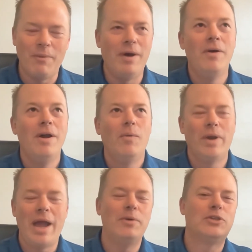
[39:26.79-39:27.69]
Well, when
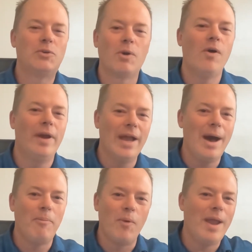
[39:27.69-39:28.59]
I was growing
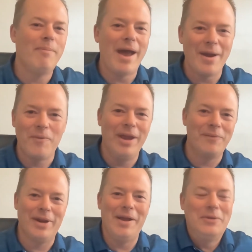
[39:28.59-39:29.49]
up, way back
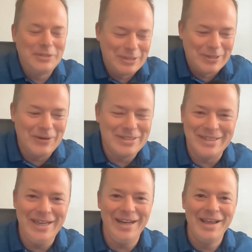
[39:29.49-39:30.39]
when, when I was
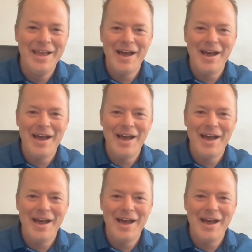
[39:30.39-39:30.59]
13,